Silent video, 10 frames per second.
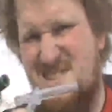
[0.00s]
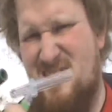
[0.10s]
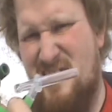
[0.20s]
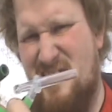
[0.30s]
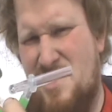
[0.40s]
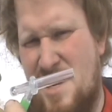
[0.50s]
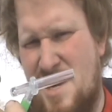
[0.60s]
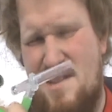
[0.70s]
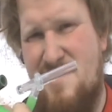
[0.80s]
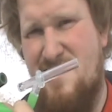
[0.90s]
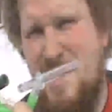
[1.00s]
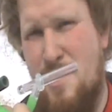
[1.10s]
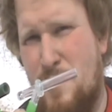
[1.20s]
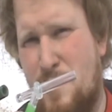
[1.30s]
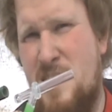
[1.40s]
Just a
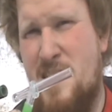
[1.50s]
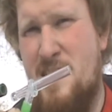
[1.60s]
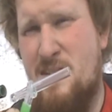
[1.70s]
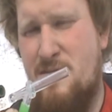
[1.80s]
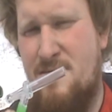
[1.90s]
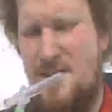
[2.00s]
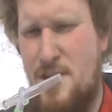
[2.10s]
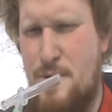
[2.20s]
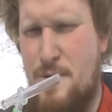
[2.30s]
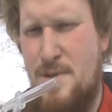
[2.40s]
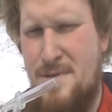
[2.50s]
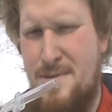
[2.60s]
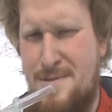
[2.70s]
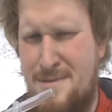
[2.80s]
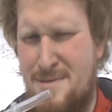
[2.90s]
1 season use,
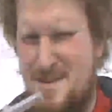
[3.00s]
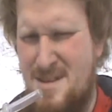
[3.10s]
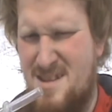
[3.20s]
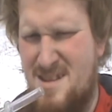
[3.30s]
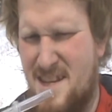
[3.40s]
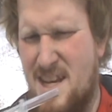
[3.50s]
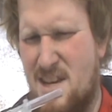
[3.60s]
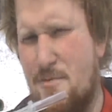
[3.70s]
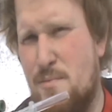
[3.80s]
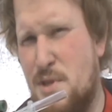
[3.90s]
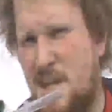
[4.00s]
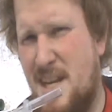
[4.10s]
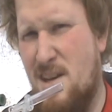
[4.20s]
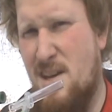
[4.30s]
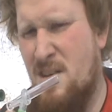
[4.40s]
again from
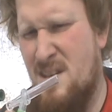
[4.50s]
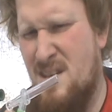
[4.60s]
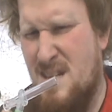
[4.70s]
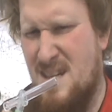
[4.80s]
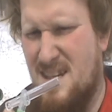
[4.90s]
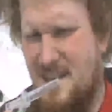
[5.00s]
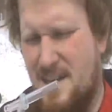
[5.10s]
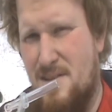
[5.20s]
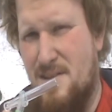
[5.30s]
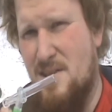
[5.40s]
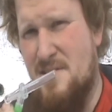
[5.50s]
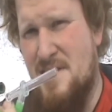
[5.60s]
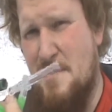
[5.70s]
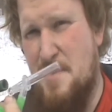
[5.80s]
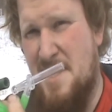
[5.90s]
CDL. You
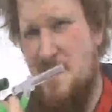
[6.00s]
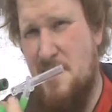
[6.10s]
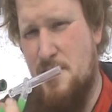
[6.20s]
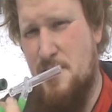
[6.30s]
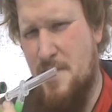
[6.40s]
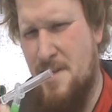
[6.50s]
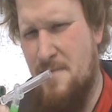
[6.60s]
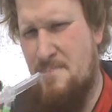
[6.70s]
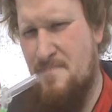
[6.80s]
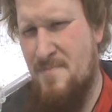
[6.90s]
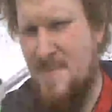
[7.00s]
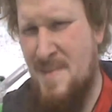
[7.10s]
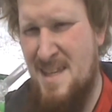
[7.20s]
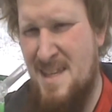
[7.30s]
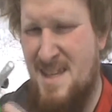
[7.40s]
tap it into the tree
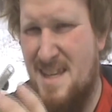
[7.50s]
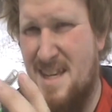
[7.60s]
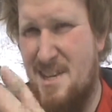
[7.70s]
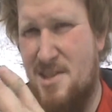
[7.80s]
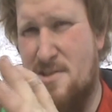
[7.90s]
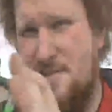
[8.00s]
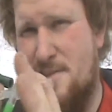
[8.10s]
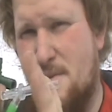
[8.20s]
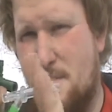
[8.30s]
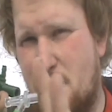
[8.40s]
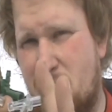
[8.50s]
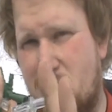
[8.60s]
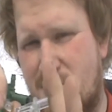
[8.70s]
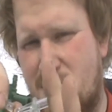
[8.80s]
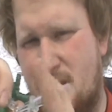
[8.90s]
and it snugs up
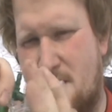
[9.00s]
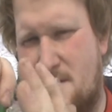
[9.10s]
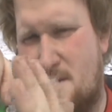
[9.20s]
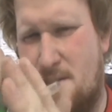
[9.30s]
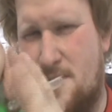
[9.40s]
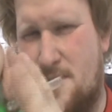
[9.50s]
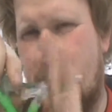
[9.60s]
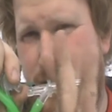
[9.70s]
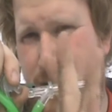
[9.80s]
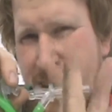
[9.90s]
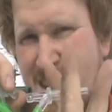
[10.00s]
and it sits in the tree.